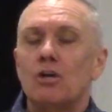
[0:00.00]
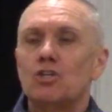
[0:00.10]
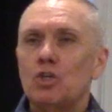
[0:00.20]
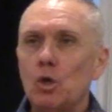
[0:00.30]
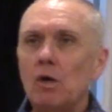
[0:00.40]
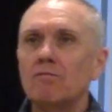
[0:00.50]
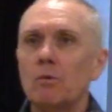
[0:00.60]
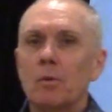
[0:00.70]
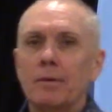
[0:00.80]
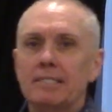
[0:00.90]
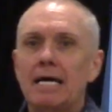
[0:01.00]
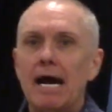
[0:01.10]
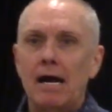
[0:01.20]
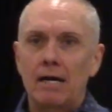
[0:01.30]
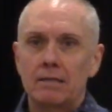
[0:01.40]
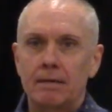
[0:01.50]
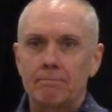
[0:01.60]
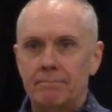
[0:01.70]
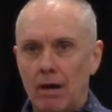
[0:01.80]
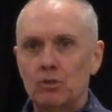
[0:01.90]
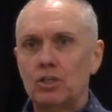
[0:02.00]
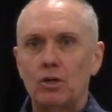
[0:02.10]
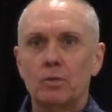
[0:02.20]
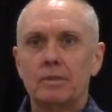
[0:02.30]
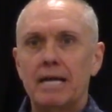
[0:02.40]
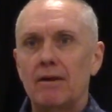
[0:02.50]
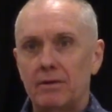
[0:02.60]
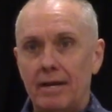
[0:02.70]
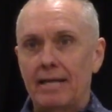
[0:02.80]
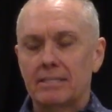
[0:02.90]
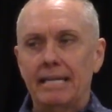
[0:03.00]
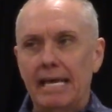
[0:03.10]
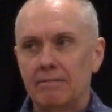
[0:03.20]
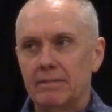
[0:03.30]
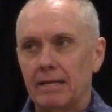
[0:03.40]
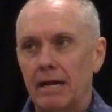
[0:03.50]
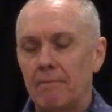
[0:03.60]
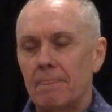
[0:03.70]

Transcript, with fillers: Two of them were retired, and those two who retired, they're actually in heaven now.